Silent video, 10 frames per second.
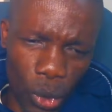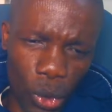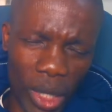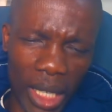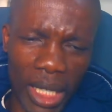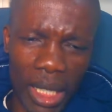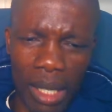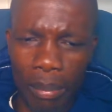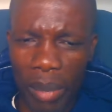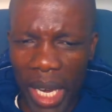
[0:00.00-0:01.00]
Should they take
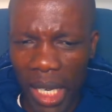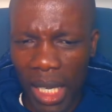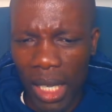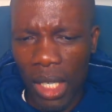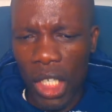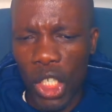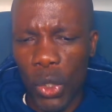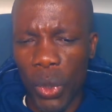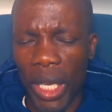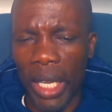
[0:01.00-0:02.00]
them back?
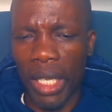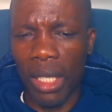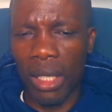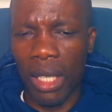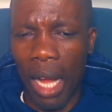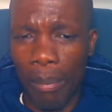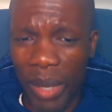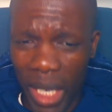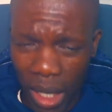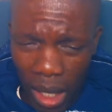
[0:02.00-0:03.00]
Should they
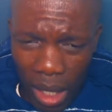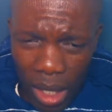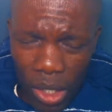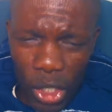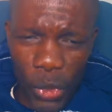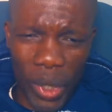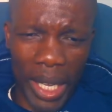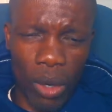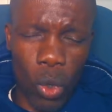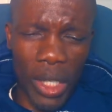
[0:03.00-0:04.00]
appeal? Should
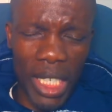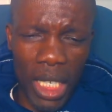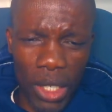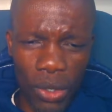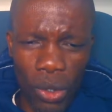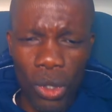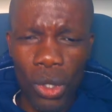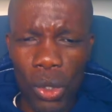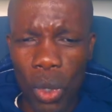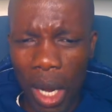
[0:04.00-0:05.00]
they continue
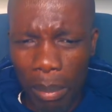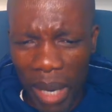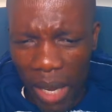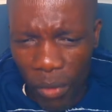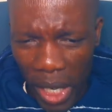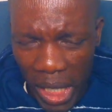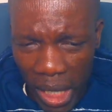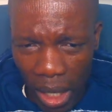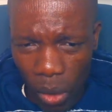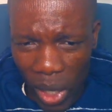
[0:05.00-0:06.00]
to apply for a
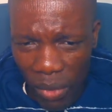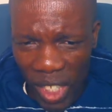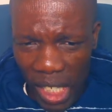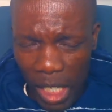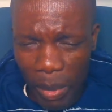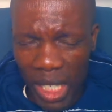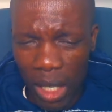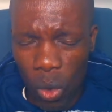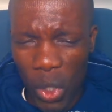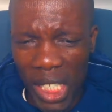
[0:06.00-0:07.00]
general work visa,
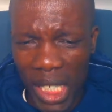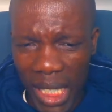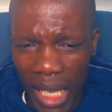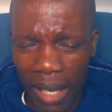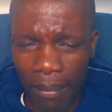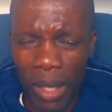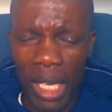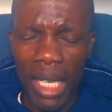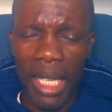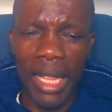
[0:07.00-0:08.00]
especially considering
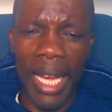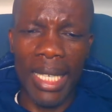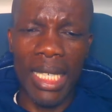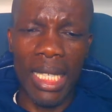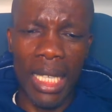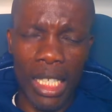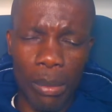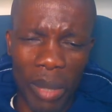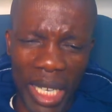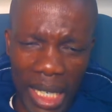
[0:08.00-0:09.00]
that the
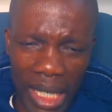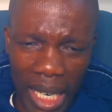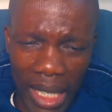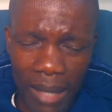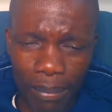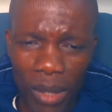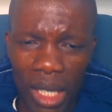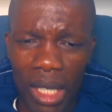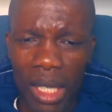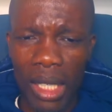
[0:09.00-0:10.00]
expiry date
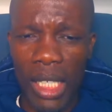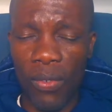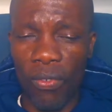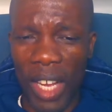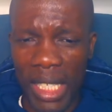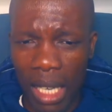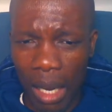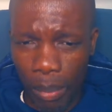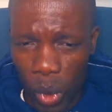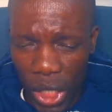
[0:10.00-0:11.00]
is fast
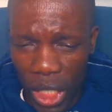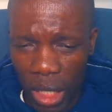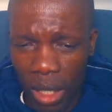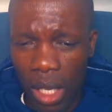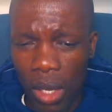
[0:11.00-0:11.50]
approaching?